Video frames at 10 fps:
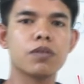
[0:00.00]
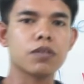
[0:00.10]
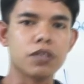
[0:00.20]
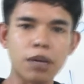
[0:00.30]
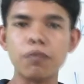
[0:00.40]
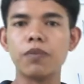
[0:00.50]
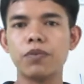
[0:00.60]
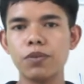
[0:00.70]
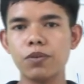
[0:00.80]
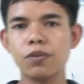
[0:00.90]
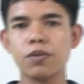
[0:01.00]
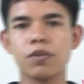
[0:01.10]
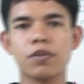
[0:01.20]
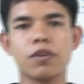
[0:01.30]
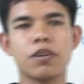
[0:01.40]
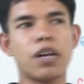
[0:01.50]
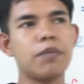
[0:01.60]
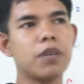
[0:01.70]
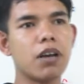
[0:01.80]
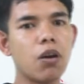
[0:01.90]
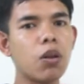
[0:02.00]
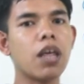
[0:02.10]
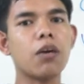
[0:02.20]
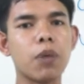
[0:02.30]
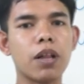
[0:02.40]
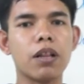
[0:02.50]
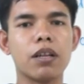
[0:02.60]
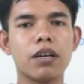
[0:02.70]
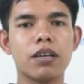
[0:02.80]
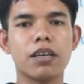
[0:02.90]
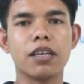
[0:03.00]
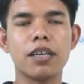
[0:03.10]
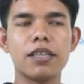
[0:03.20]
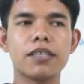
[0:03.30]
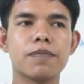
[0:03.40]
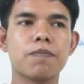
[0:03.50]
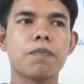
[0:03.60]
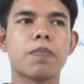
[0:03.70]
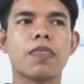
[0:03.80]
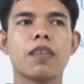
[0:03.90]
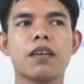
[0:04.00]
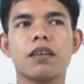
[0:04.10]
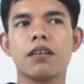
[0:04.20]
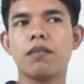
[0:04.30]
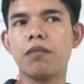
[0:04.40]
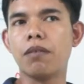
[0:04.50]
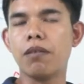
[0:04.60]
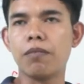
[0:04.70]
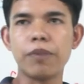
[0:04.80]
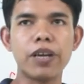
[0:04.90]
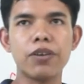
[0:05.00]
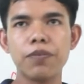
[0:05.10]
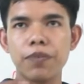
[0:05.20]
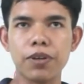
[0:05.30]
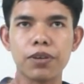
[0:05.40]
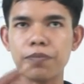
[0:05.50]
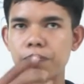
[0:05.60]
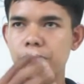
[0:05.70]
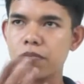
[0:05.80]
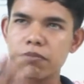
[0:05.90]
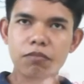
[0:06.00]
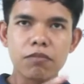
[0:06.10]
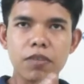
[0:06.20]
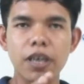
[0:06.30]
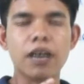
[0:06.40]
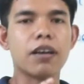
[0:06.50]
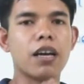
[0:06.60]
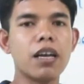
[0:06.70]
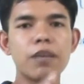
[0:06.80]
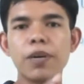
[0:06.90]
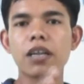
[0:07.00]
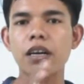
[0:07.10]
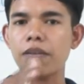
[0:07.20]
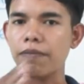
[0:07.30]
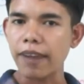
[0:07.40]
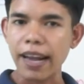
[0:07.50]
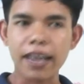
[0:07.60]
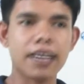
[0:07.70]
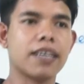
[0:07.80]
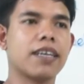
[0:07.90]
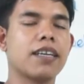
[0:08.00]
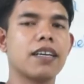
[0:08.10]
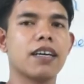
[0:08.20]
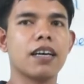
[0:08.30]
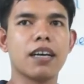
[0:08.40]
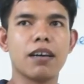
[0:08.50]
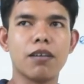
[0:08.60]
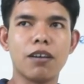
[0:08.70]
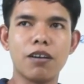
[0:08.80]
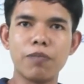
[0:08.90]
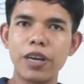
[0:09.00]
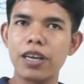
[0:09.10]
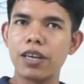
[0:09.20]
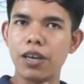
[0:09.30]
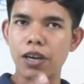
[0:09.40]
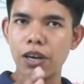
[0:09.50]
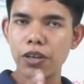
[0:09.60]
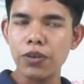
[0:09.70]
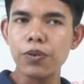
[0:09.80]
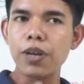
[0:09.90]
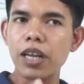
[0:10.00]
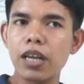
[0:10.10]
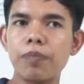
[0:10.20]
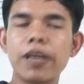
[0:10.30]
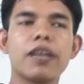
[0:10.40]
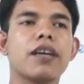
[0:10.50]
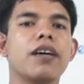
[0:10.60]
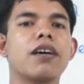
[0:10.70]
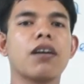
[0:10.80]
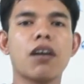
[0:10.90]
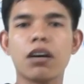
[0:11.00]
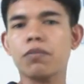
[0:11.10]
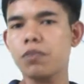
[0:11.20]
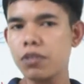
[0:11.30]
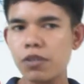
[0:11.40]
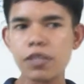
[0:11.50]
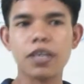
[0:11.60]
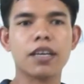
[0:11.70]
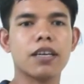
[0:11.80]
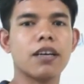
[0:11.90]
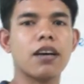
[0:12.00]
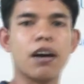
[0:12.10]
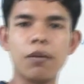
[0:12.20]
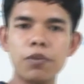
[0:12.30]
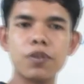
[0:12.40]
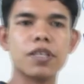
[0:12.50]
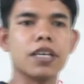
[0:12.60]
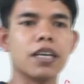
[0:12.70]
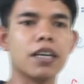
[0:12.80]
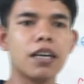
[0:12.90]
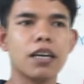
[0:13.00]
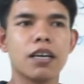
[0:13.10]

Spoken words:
some of you that mean low level, it is make you feel a little bit conflict, make you a little bit got confusing of using it.